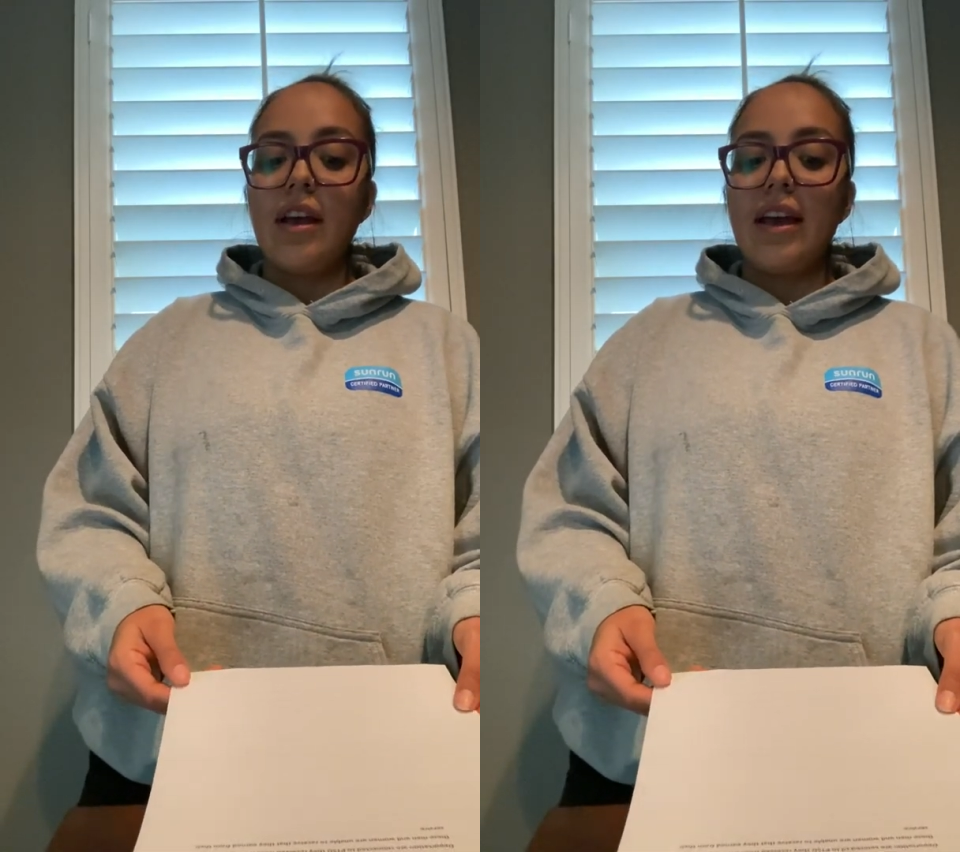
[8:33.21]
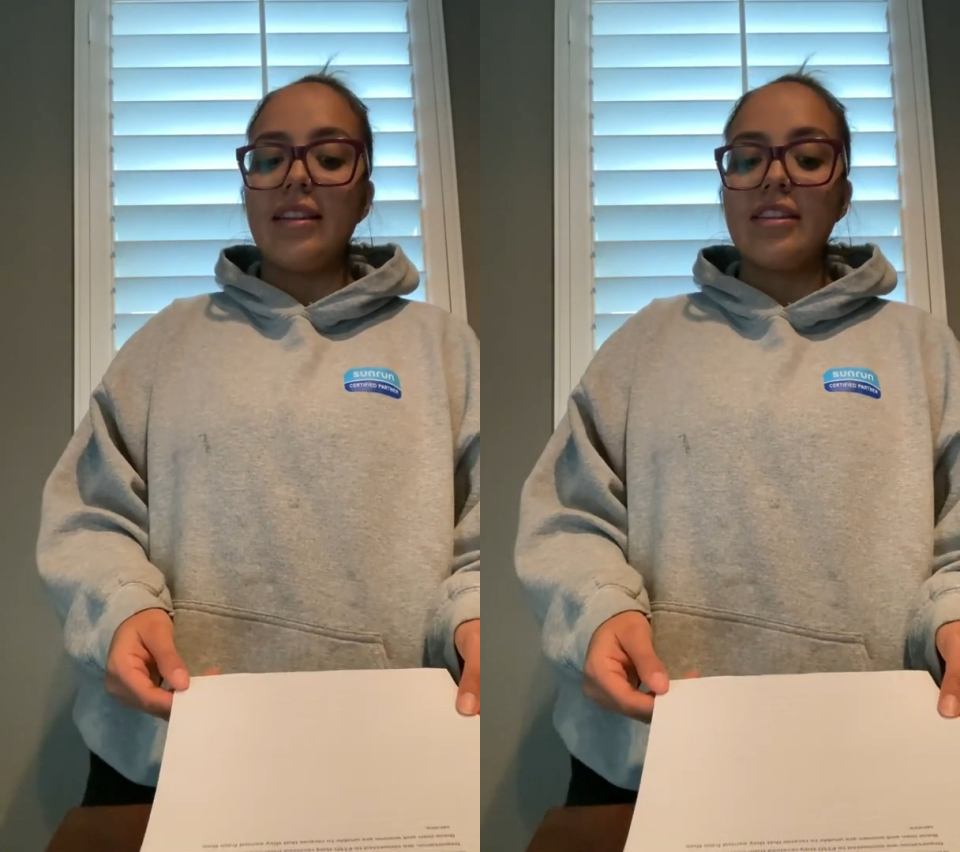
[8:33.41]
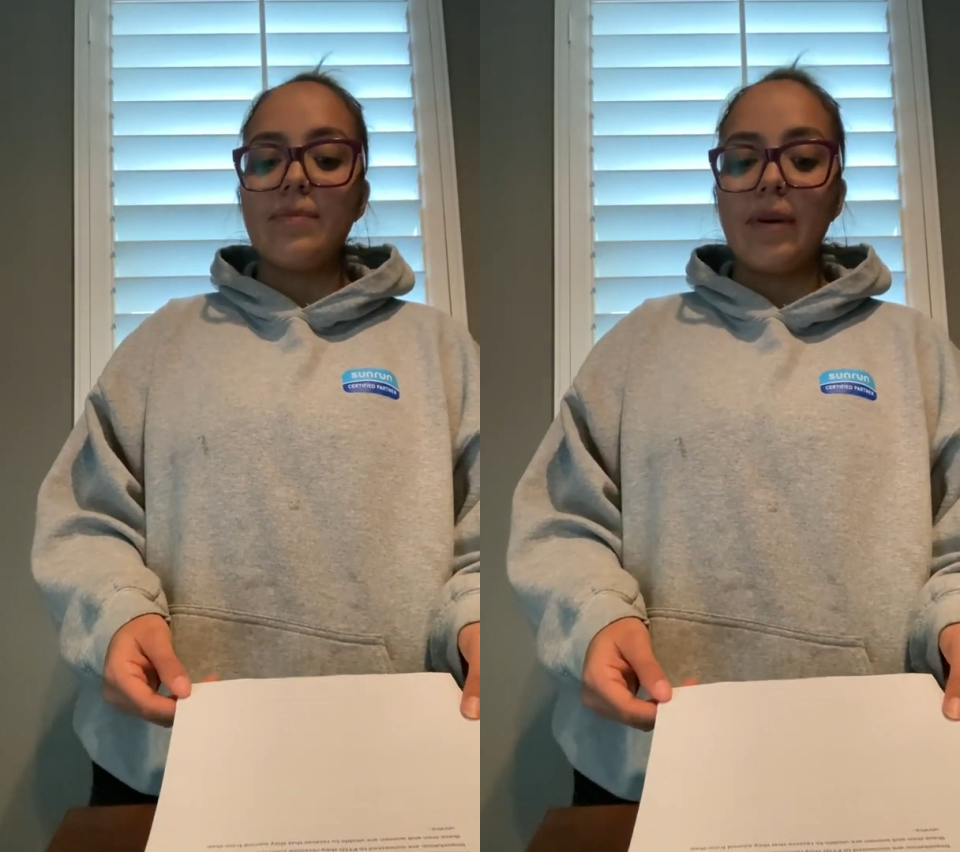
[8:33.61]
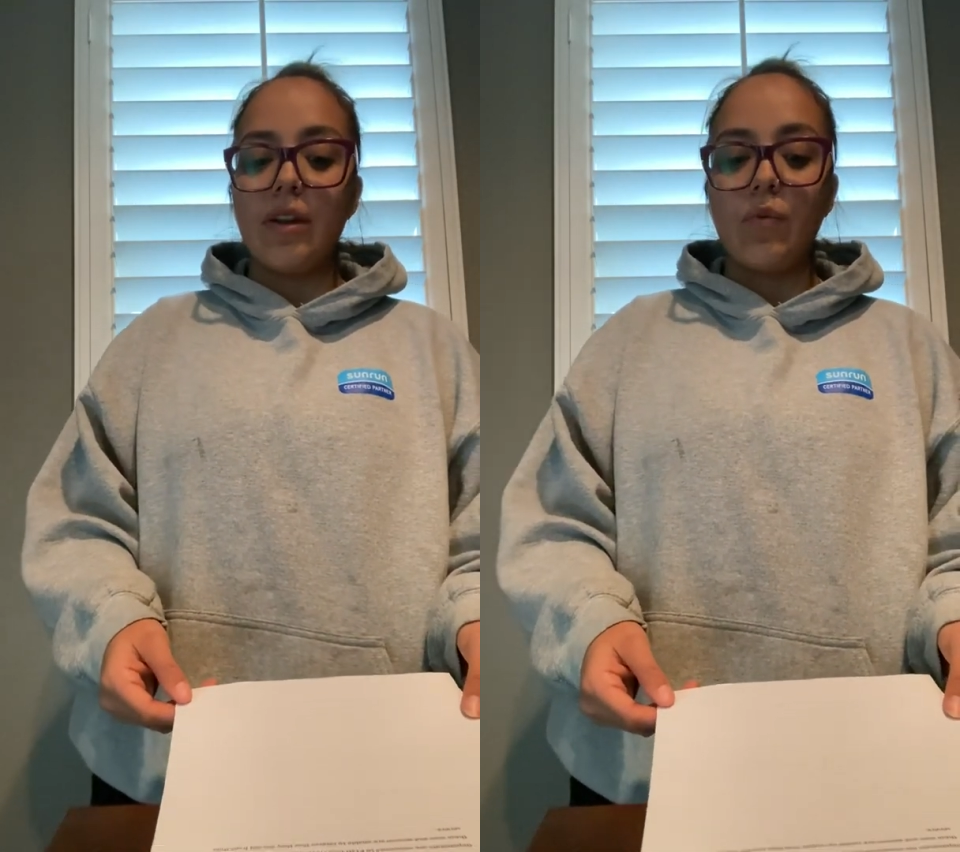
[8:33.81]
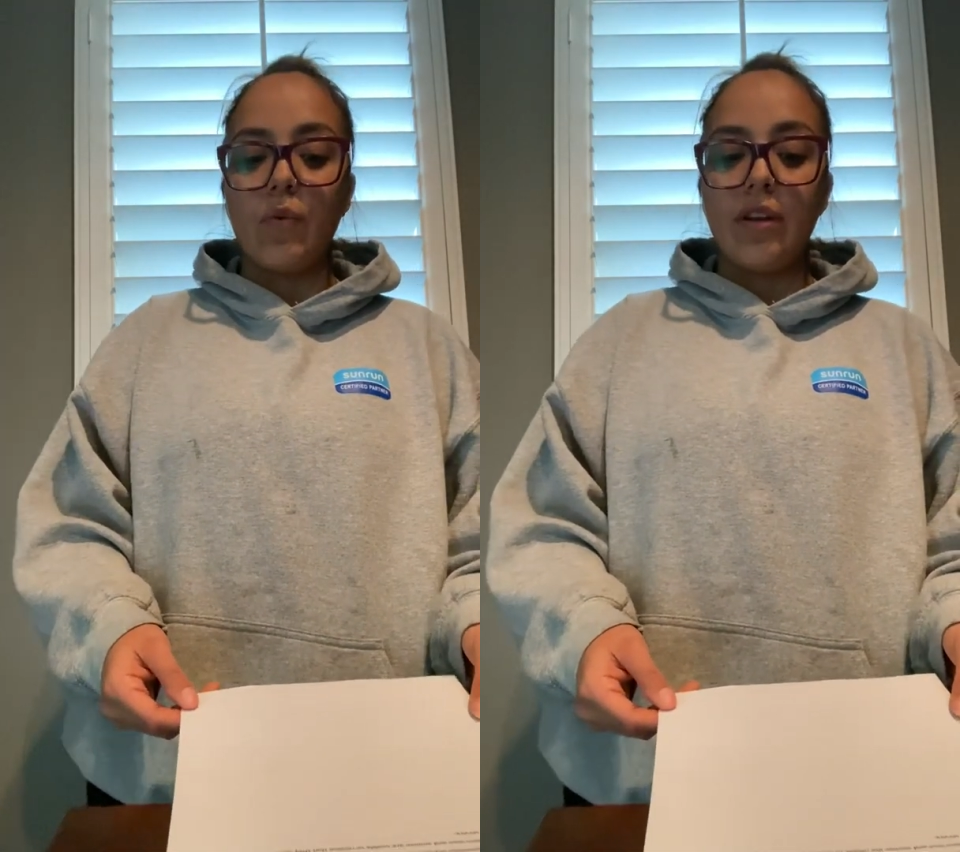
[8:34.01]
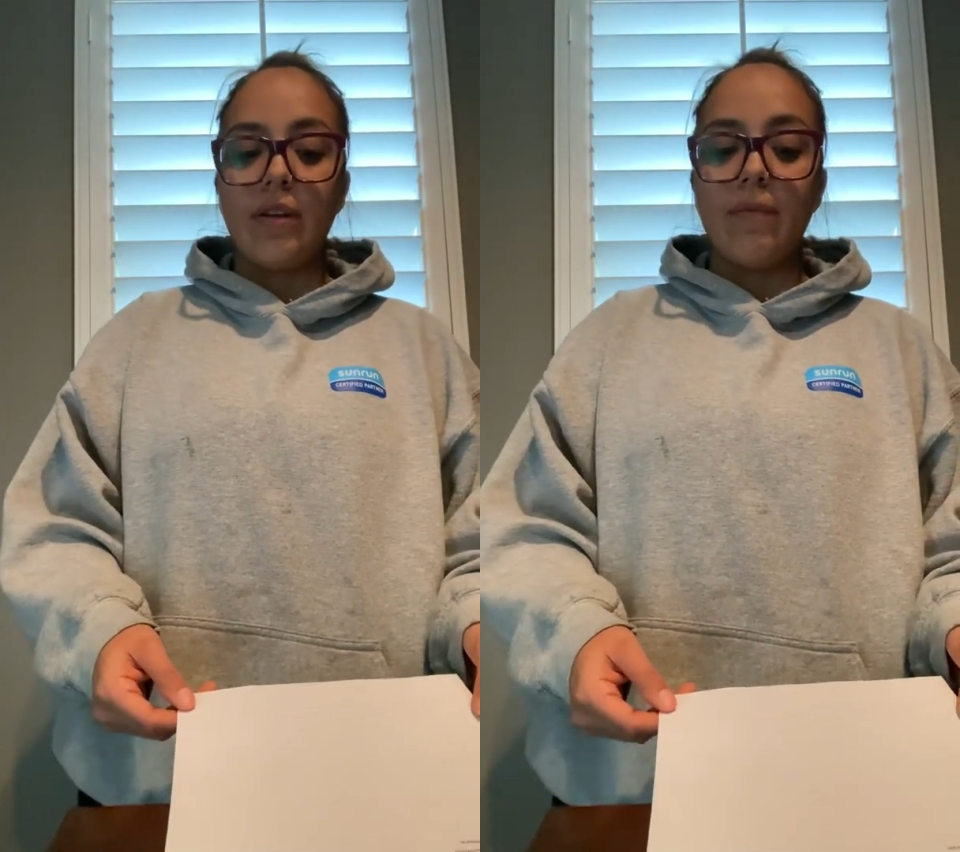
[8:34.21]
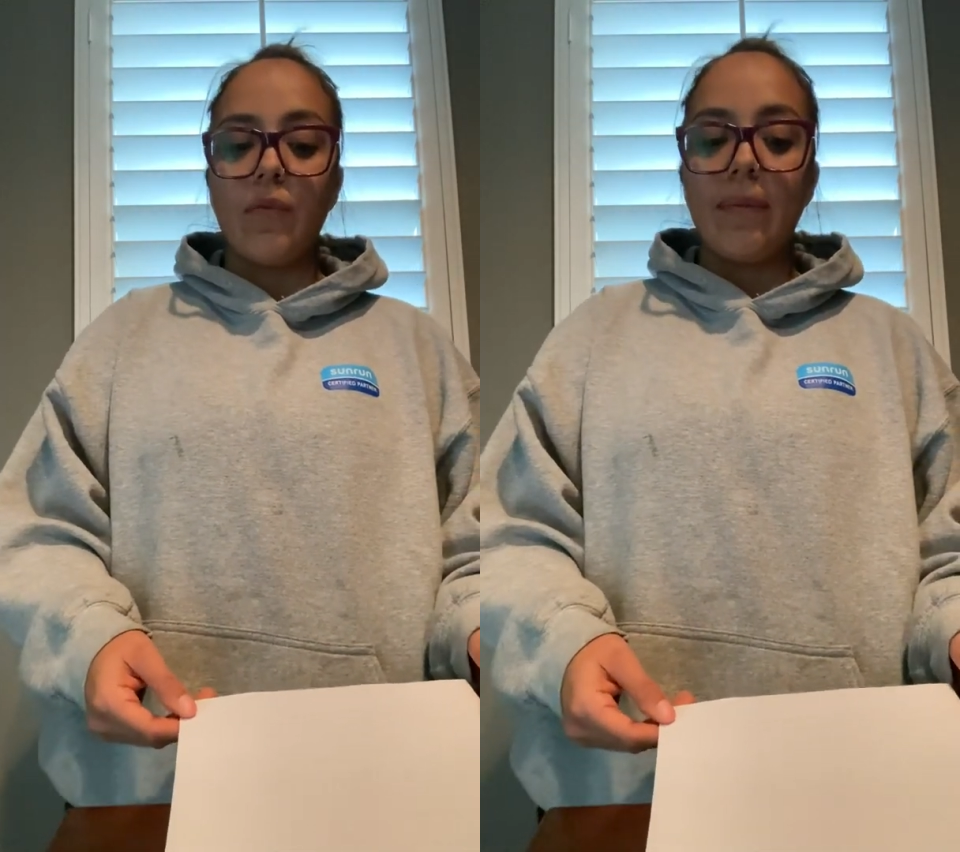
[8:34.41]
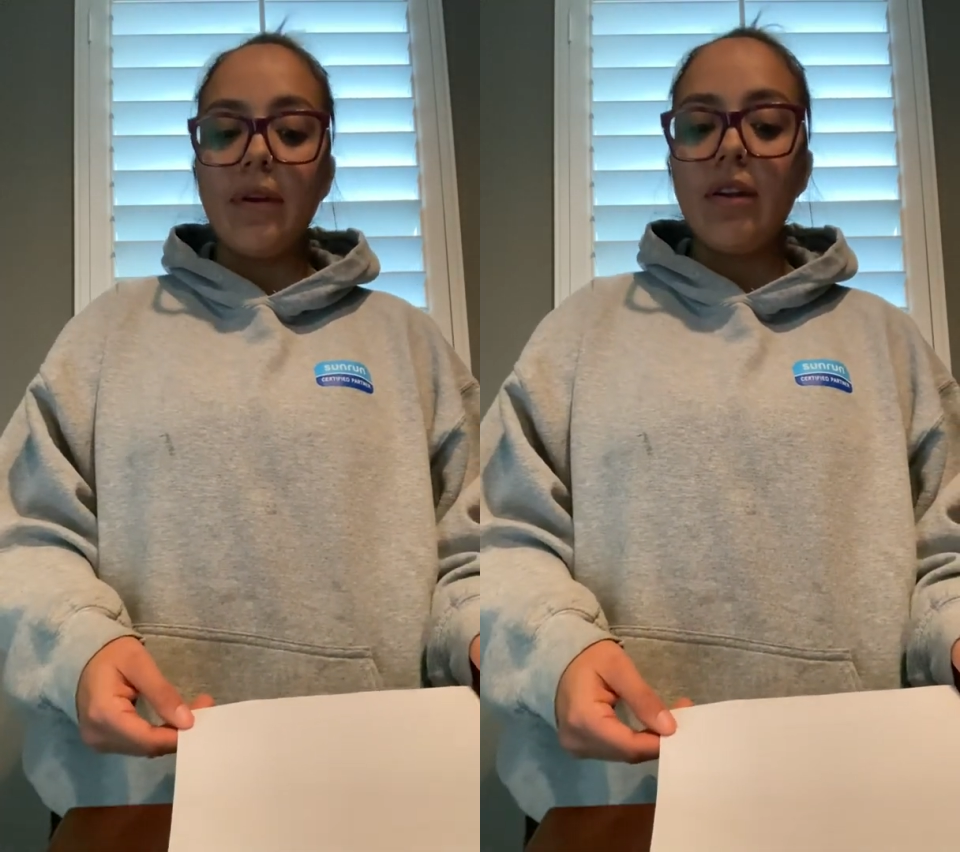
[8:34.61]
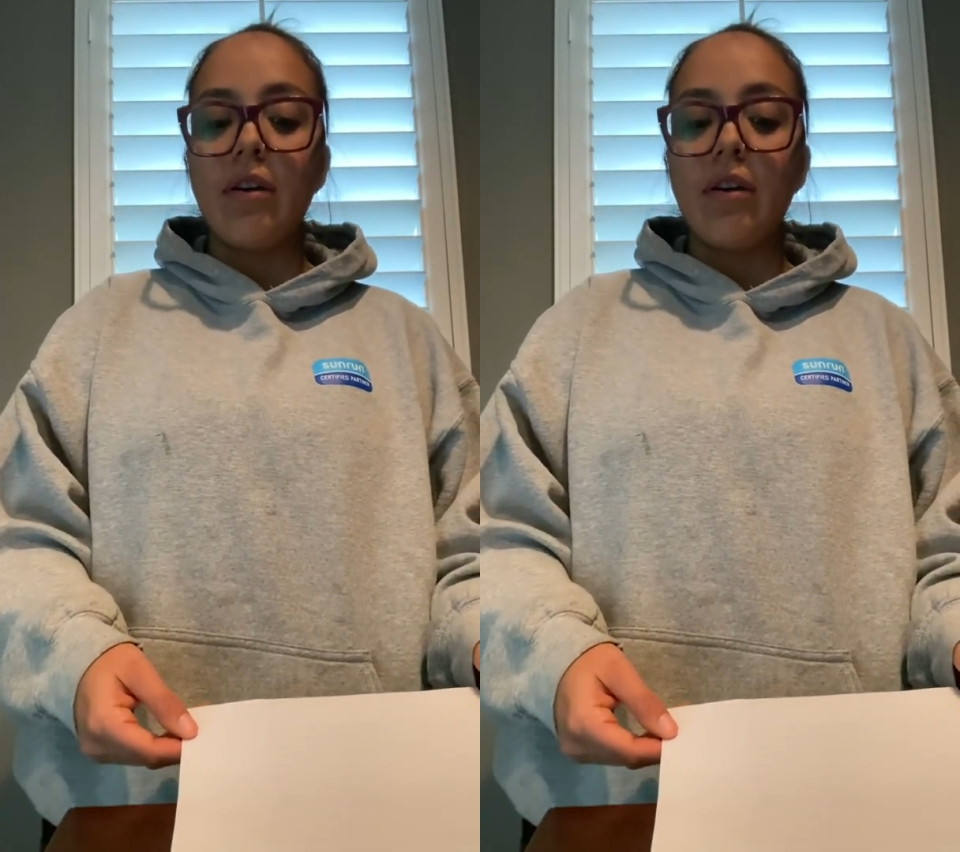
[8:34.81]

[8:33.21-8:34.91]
and these men and women